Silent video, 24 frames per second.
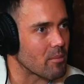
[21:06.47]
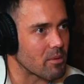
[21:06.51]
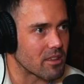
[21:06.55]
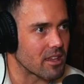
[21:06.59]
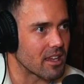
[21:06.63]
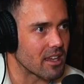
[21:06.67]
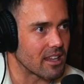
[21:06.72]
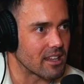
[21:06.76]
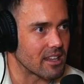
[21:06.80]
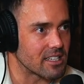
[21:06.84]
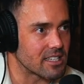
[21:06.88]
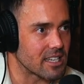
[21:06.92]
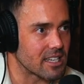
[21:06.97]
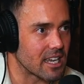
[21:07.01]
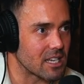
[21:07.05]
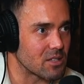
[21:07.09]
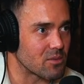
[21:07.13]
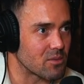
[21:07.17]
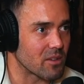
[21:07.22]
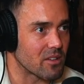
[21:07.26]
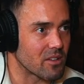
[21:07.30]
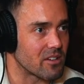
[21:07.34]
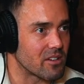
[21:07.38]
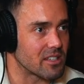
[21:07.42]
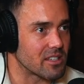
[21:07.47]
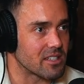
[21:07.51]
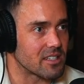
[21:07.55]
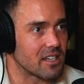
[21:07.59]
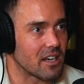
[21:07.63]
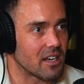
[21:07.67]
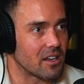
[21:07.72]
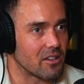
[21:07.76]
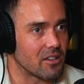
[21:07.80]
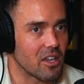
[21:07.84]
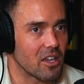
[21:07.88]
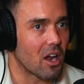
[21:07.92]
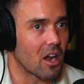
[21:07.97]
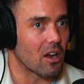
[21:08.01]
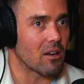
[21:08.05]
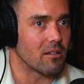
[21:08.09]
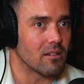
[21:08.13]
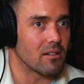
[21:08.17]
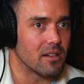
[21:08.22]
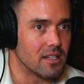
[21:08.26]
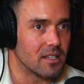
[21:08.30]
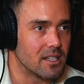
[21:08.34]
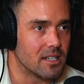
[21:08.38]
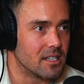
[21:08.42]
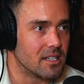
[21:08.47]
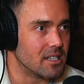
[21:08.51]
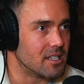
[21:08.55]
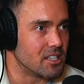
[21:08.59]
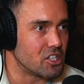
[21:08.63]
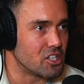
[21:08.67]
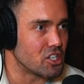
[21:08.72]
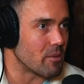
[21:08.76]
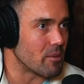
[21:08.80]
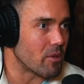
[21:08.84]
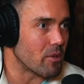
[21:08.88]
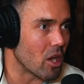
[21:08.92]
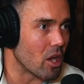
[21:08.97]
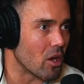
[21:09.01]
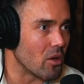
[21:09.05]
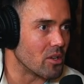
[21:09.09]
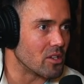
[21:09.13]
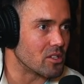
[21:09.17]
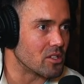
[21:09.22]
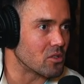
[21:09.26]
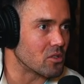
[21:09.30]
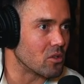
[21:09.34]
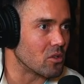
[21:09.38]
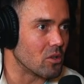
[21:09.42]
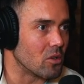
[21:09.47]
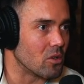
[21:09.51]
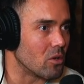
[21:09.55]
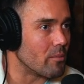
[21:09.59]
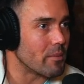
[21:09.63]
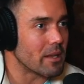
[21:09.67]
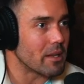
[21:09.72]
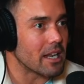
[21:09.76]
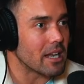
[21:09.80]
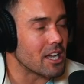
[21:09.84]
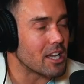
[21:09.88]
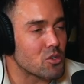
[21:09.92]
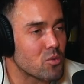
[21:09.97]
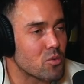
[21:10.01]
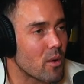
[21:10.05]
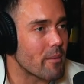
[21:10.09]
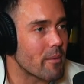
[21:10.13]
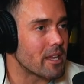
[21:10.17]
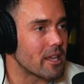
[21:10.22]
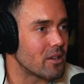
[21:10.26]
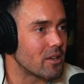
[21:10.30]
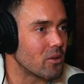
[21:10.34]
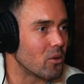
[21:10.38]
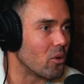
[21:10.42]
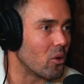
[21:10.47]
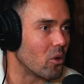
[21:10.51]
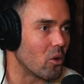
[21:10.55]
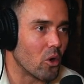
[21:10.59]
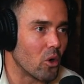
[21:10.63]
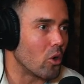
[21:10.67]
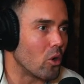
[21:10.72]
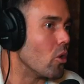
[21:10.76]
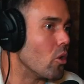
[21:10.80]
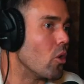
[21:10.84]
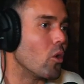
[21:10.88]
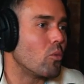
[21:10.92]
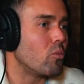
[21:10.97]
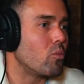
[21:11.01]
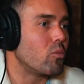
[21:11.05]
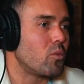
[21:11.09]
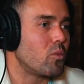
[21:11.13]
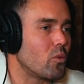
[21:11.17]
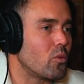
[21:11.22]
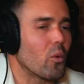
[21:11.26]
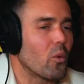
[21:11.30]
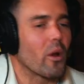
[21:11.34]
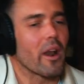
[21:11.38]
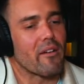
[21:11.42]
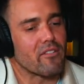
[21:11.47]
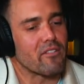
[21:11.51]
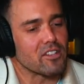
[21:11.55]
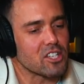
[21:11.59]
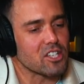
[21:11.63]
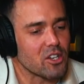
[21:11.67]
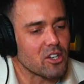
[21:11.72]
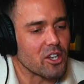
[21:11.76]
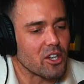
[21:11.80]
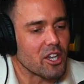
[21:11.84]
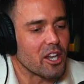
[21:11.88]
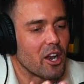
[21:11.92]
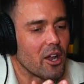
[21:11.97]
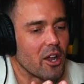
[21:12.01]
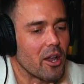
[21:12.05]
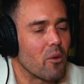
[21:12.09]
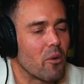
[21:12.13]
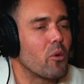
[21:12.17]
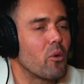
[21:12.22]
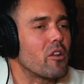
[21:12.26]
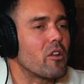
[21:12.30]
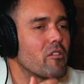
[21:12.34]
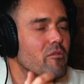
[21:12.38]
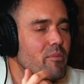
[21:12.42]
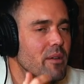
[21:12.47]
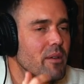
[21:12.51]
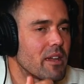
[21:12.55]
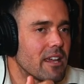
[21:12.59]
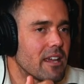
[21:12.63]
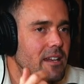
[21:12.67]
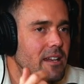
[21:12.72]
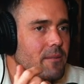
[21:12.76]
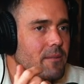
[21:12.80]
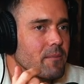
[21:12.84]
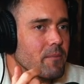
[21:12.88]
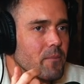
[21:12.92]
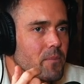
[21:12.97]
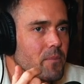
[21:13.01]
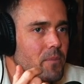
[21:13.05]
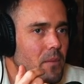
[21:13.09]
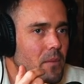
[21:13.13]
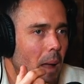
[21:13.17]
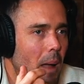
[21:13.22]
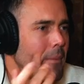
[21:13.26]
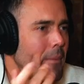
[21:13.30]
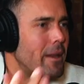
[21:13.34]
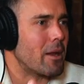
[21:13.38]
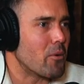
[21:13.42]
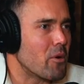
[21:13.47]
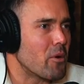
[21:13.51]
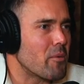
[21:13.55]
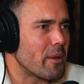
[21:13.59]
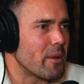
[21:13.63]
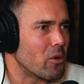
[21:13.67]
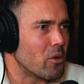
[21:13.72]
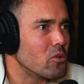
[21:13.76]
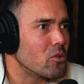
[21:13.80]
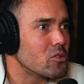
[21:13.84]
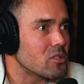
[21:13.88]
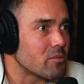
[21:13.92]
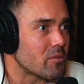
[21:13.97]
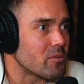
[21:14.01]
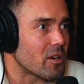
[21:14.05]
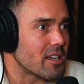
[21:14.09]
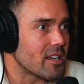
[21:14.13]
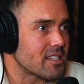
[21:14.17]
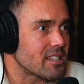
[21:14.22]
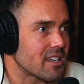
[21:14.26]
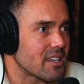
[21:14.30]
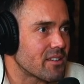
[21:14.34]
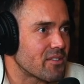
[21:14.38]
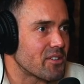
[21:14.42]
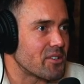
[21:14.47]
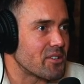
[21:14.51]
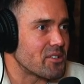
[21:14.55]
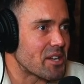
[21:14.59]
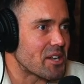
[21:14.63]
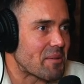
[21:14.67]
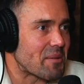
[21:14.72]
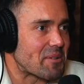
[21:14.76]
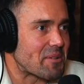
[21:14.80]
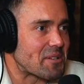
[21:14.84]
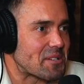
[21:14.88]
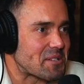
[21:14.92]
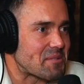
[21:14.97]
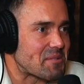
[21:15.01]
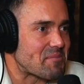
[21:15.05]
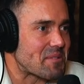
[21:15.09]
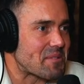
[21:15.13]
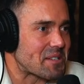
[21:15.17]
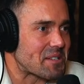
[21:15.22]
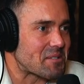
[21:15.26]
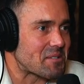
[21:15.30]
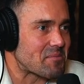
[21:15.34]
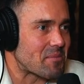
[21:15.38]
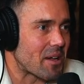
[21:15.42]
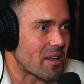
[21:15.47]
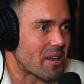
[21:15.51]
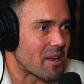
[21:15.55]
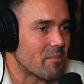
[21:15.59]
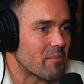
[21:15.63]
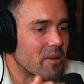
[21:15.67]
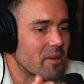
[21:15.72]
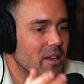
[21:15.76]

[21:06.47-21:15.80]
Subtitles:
of thing in the States, whether it's, you know, young gym goers or middle-aged women or whatever. So, you know, it would have been, I mean, it would have been awesome, right, to have Hugh Jackman as a business partner, but